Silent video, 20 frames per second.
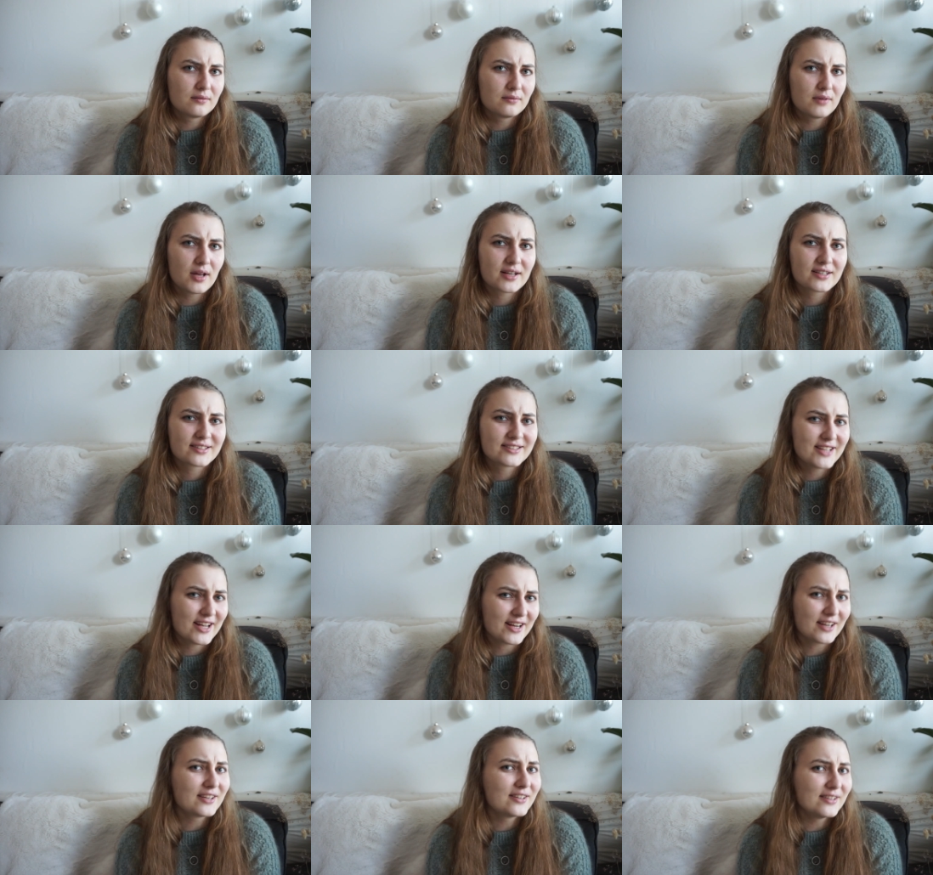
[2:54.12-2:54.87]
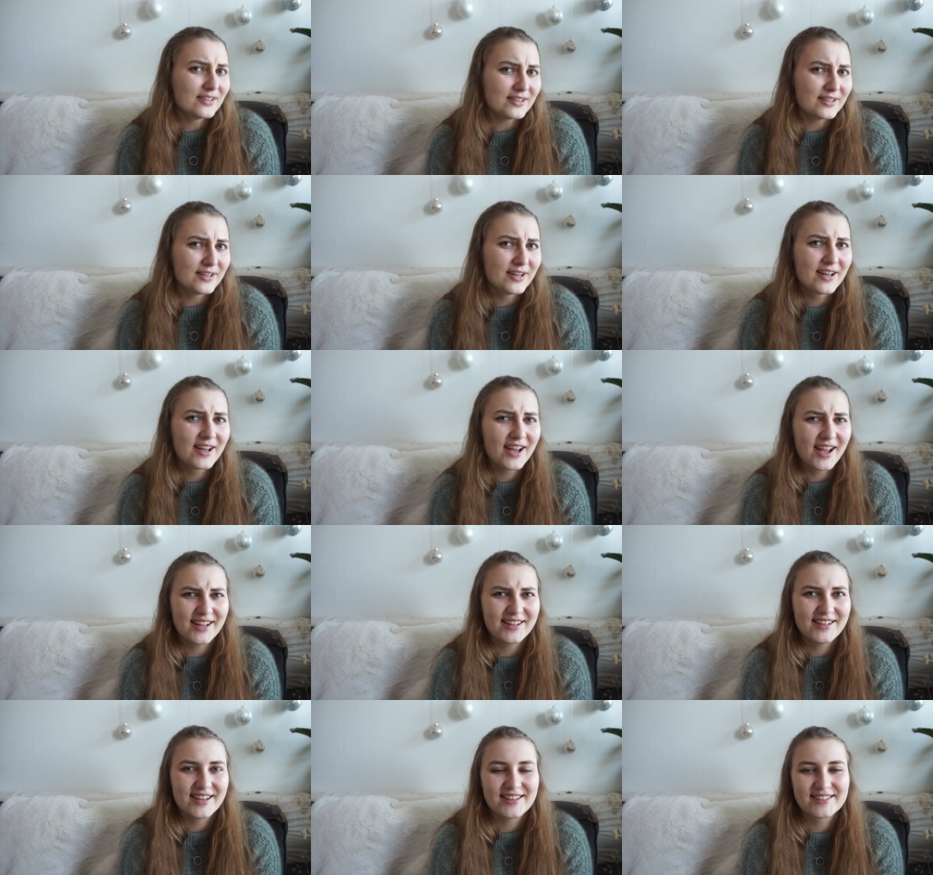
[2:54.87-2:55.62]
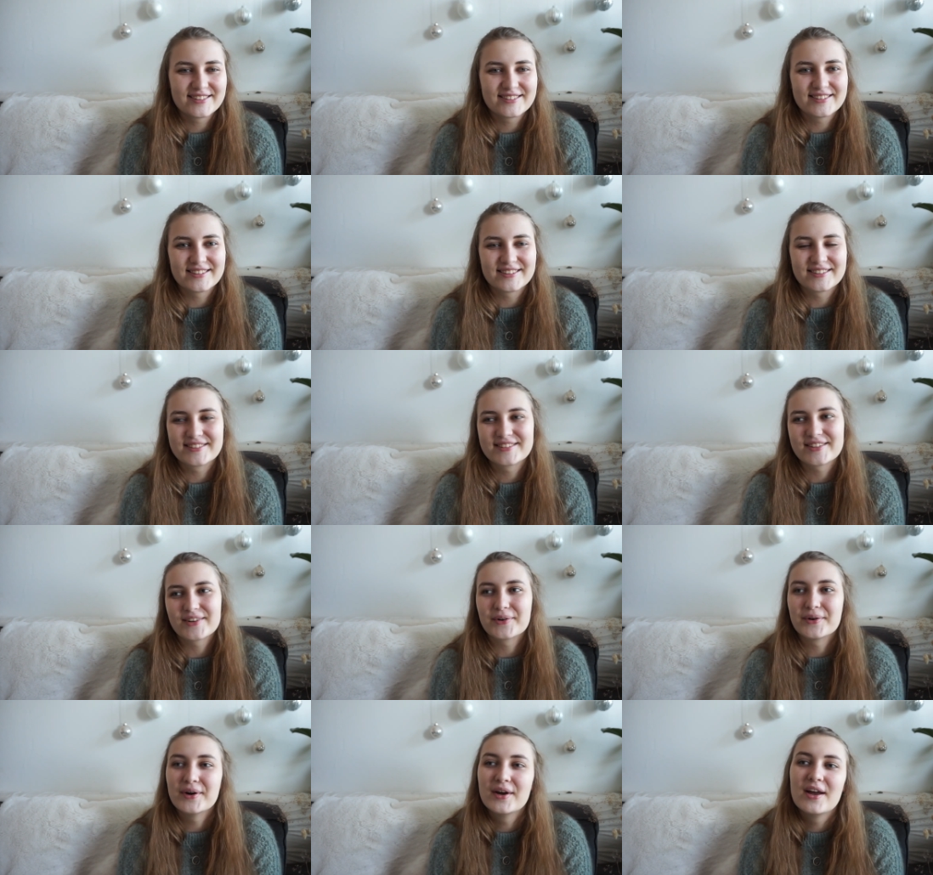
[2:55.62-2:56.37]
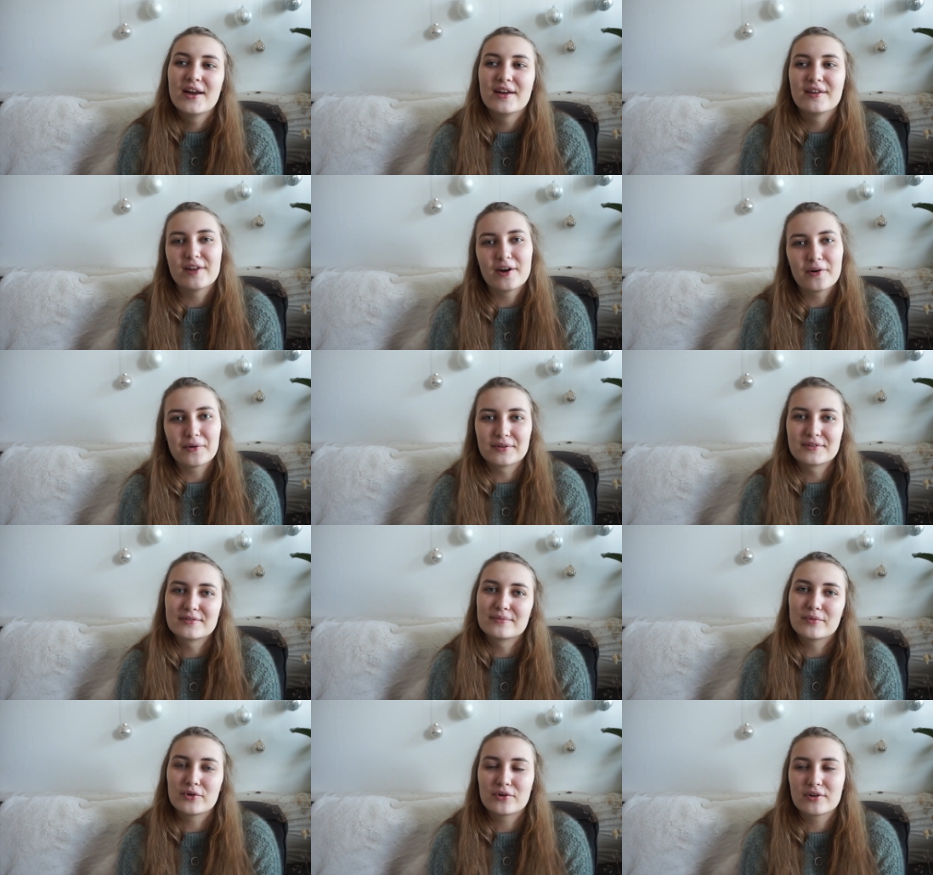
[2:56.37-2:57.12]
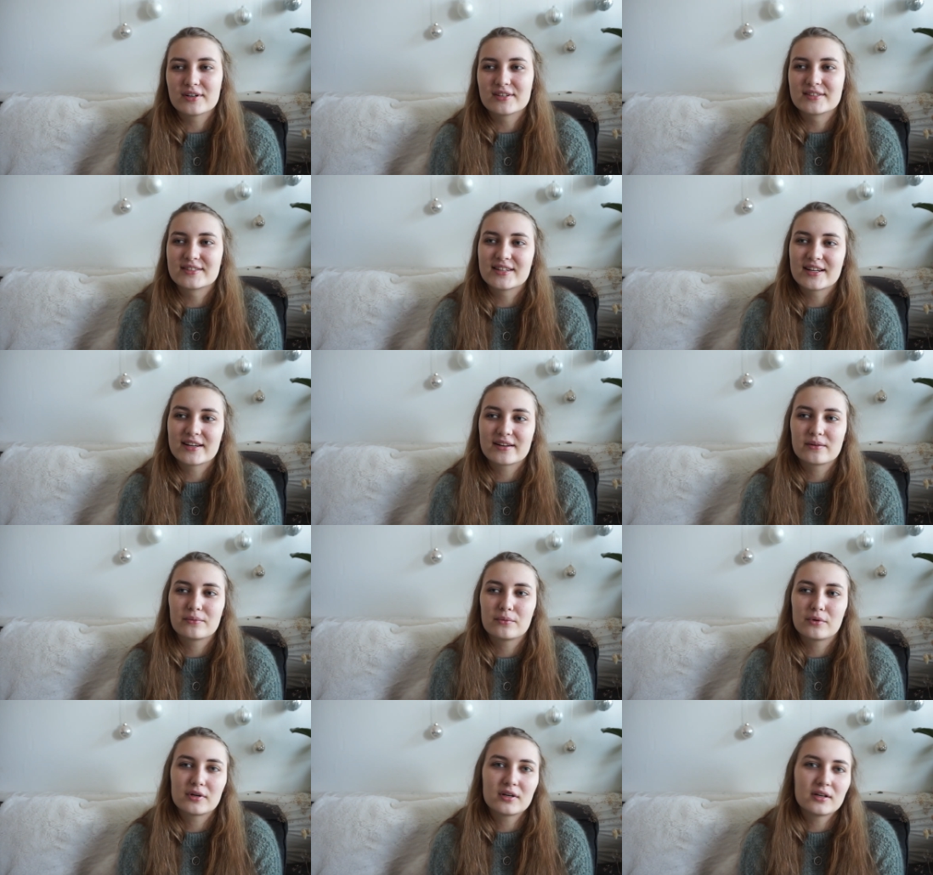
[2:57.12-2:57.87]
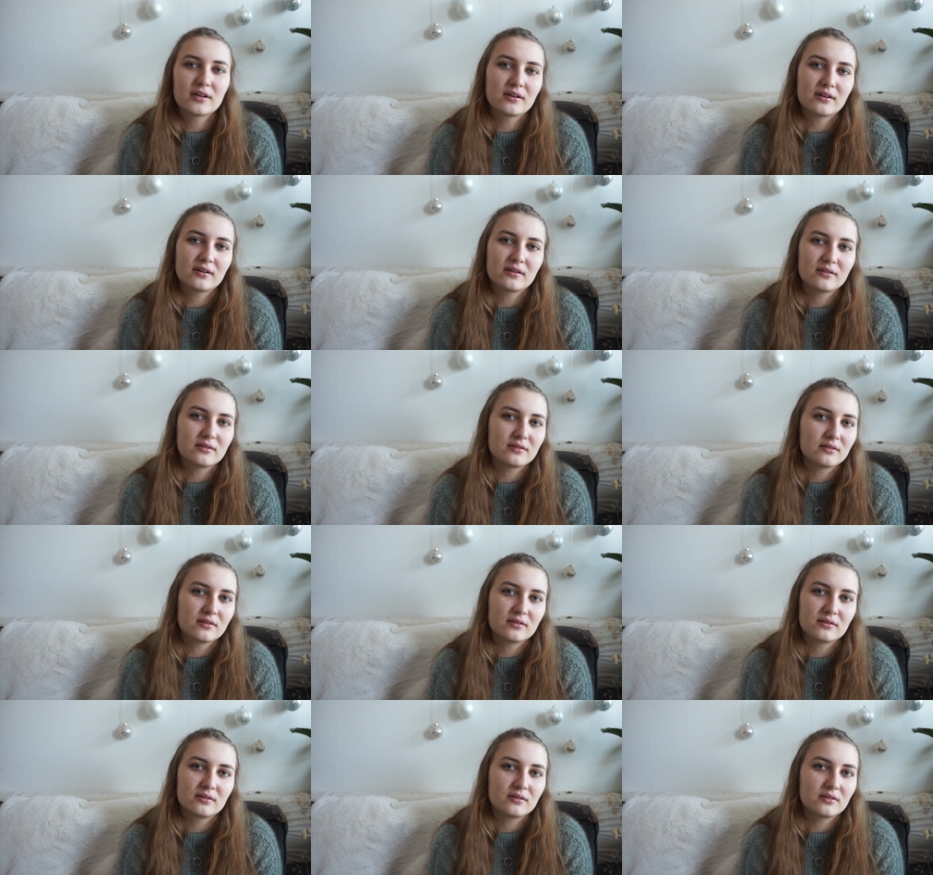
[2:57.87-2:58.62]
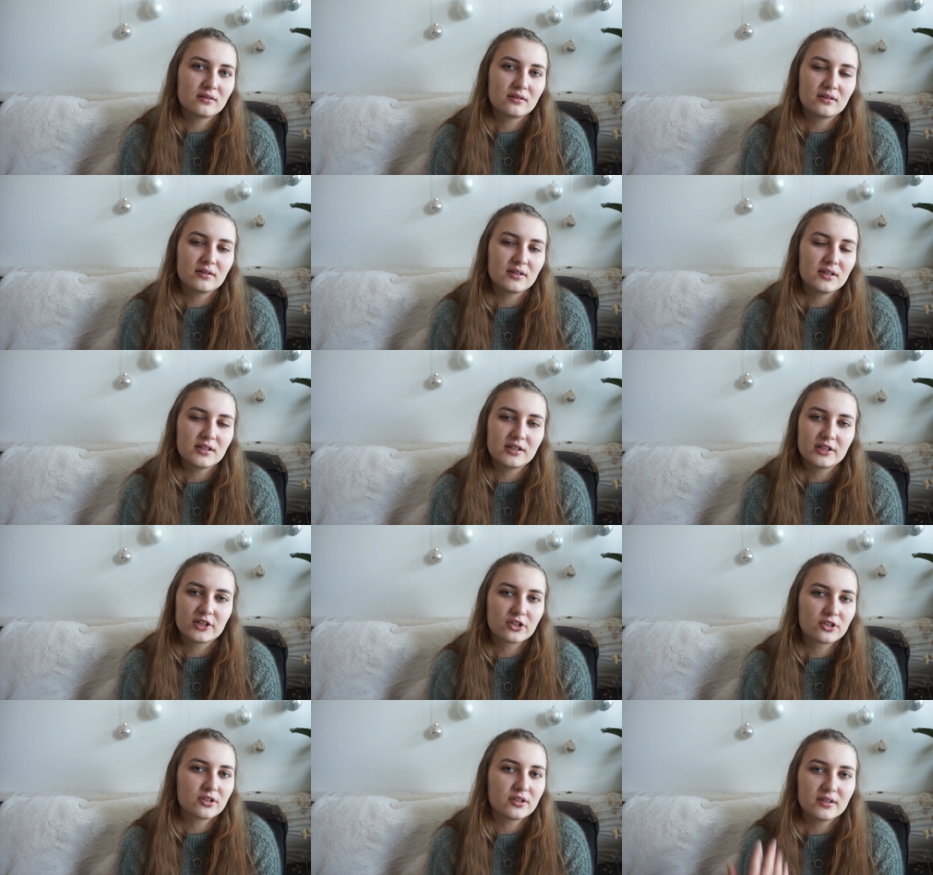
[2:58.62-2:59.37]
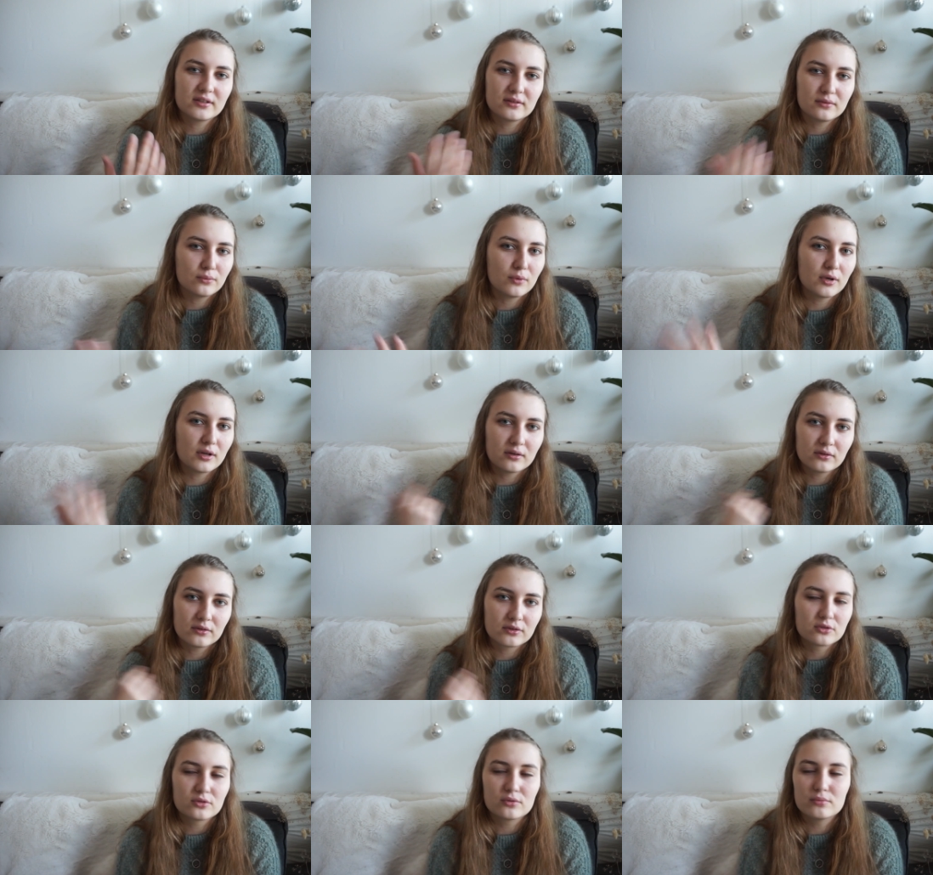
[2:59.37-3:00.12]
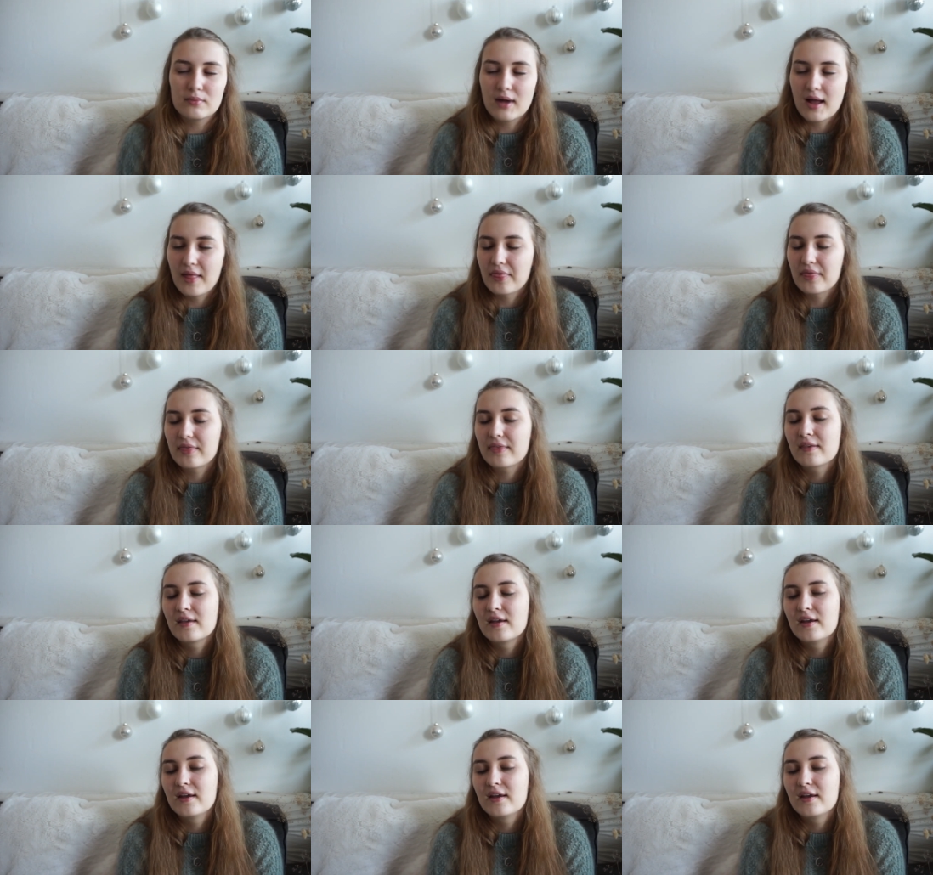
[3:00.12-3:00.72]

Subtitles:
exactly, I guess. So now it's like 1 year and 1 or 2 months.